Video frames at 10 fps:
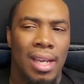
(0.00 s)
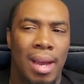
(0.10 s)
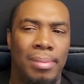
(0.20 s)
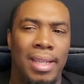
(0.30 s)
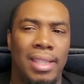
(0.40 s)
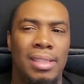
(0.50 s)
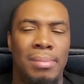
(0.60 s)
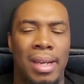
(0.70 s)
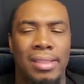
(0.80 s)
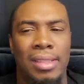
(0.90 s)
I'm thinking
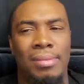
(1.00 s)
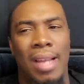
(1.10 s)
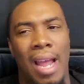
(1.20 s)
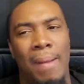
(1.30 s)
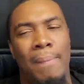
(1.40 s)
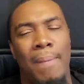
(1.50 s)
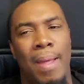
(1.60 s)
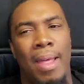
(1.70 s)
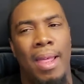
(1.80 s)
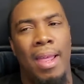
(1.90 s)
to myself, like,
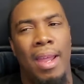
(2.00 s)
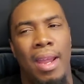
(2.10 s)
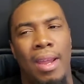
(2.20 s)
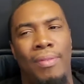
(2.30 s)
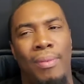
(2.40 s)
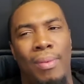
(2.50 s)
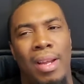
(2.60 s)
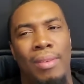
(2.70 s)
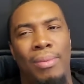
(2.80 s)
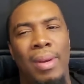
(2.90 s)

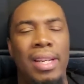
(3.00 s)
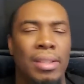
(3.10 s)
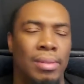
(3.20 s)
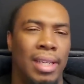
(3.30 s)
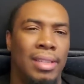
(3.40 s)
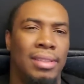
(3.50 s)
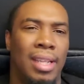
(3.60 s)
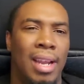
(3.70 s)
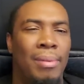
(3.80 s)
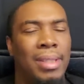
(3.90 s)
if we do this
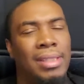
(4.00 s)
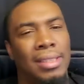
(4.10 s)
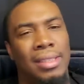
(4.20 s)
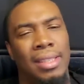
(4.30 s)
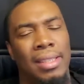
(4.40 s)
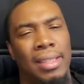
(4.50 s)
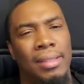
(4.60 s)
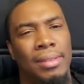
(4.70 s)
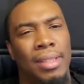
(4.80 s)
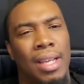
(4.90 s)
and we succeed
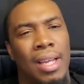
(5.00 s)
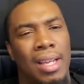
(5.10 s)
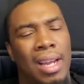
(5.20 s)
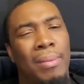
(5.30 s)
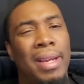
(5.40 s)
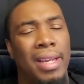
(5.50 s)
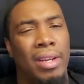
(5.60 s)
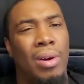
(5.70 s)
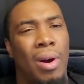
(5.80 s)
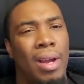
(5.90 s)
and we
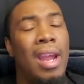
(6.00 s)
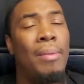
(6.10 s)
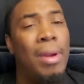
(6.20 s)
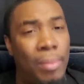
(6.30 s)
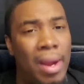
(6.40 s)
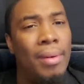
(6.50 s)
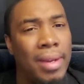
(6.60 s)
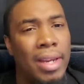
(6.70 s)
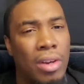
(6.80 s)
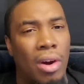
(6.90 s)
get caught, and we will
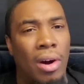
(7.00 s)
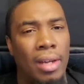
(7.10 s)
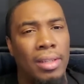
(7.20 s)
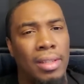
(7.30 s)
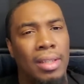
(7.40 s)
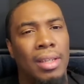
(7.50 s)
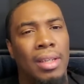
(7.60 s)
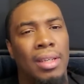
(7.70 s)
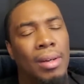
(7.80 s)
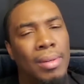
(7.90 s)
get caught,
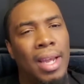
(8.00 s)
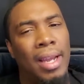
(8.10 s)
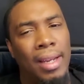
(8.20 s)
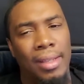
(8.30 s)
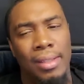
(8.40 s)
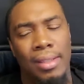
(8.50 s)
okay?